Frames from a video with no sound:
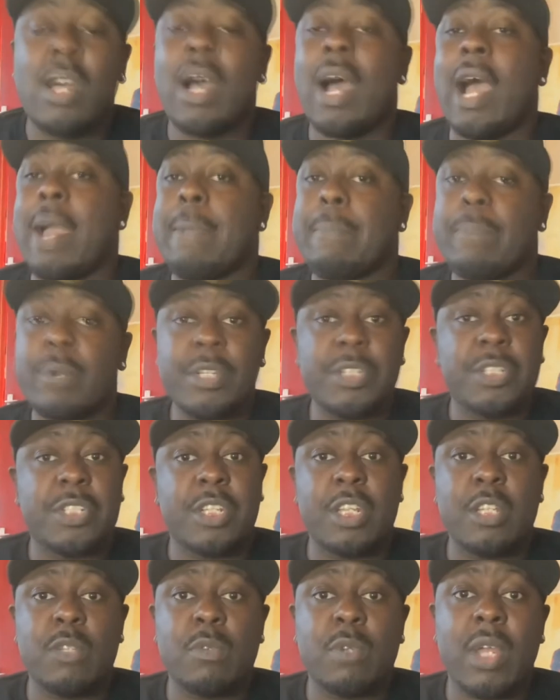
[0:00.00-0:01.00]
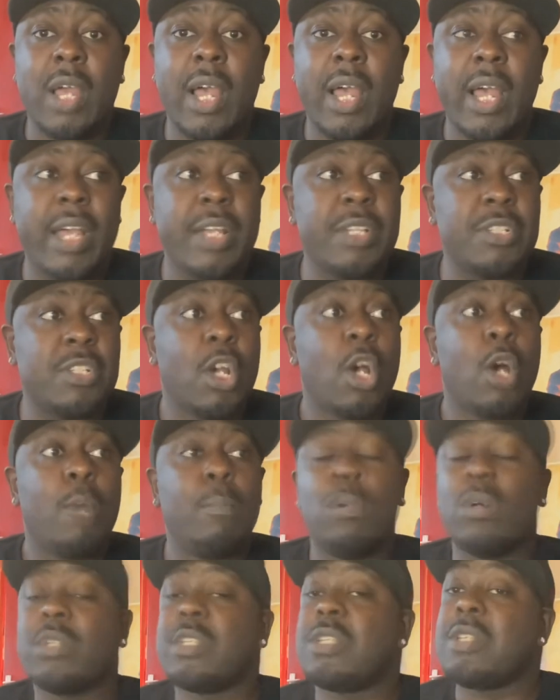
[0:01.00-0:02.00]
I appreciate you guys
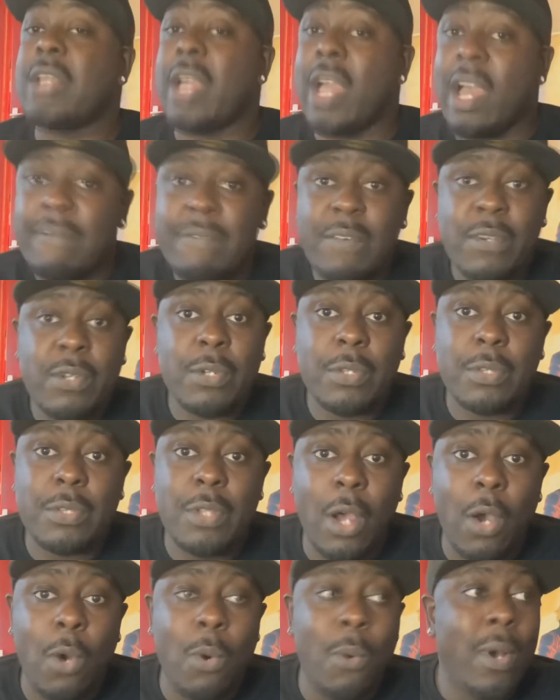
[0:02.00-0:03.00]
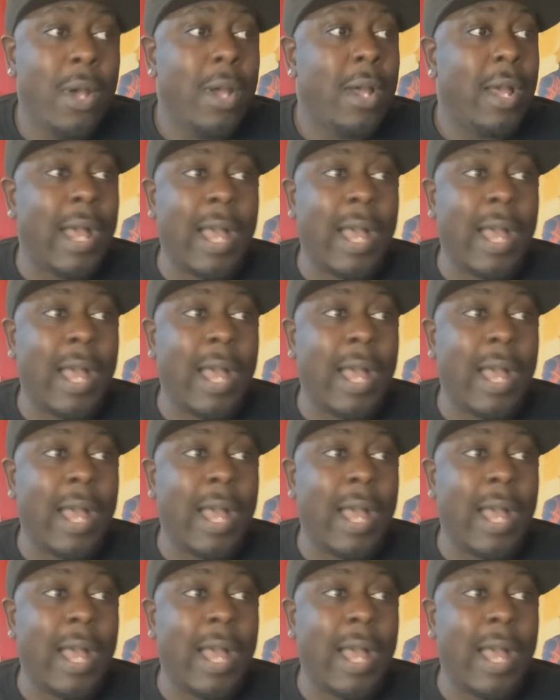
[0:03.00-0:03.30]
more than you ever could know.